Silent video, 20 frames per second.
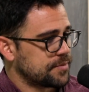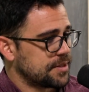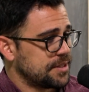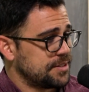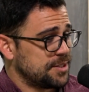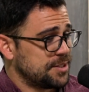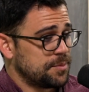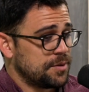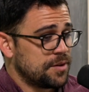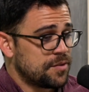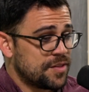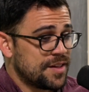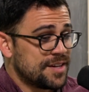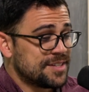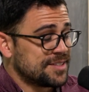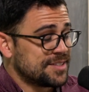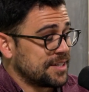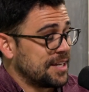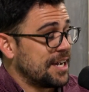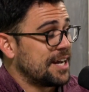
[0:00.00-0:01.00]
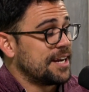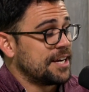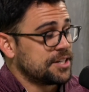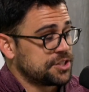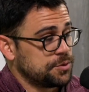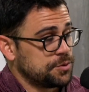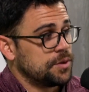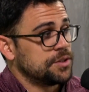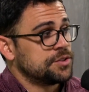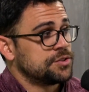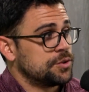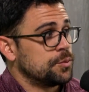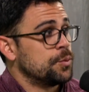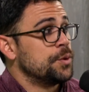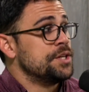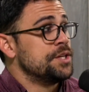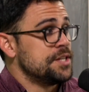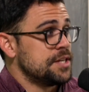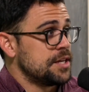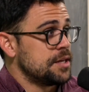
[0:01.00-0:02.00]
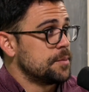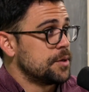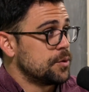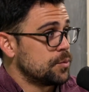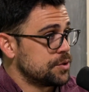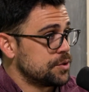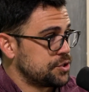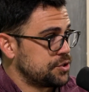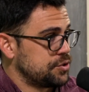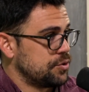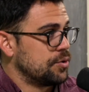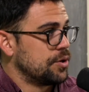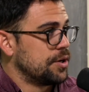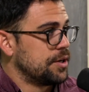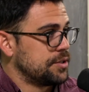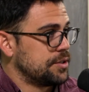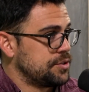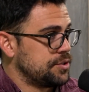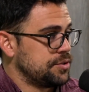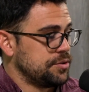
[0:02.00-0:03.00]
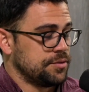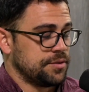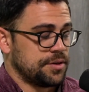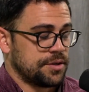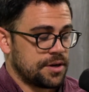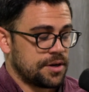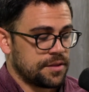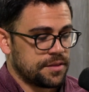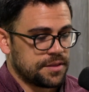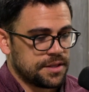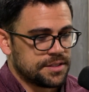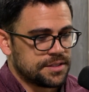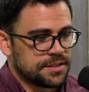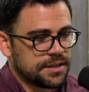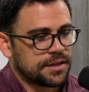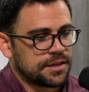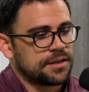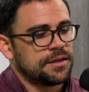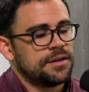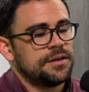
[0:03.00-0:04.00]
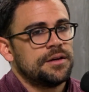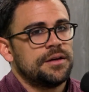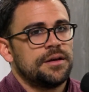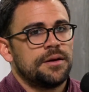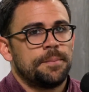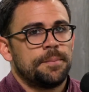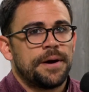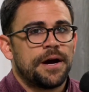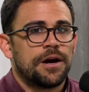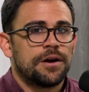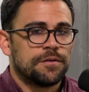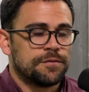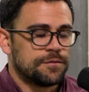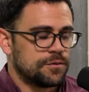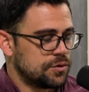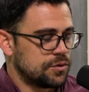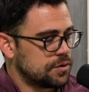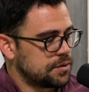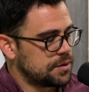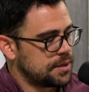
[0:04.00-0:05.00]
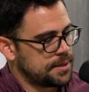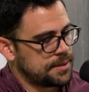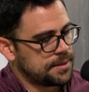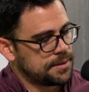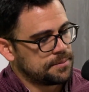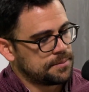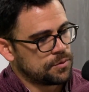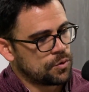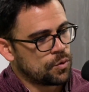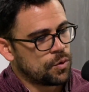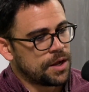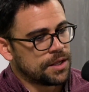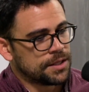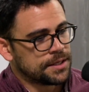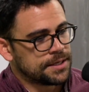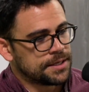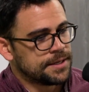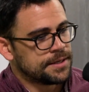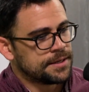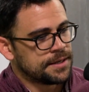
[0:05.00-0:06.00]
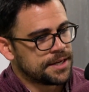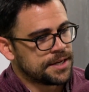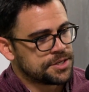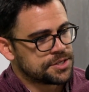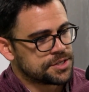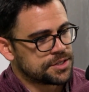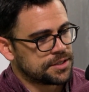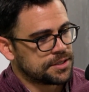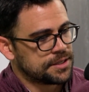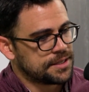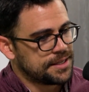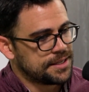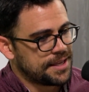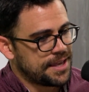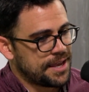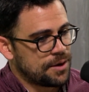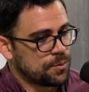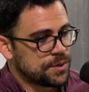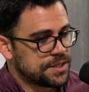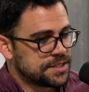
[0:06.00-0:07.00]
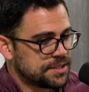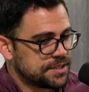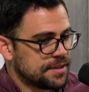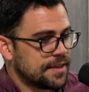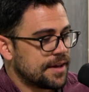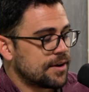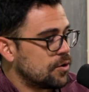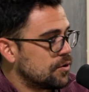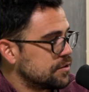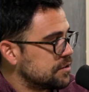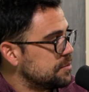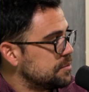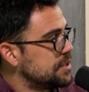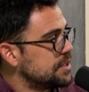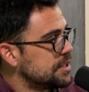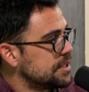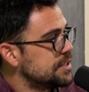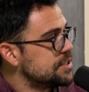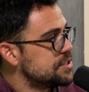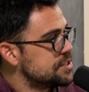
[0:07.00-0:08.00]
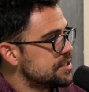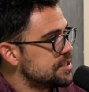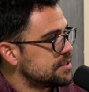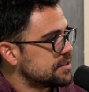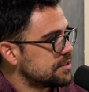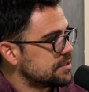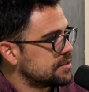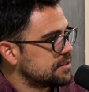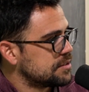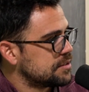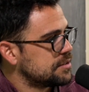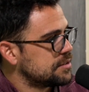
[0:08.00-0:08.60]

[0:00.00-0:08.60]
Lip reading: some of the things that God actually wants to redeem and restore to their authentic, powerful quality in nature. And we see that ultimately in Jesus.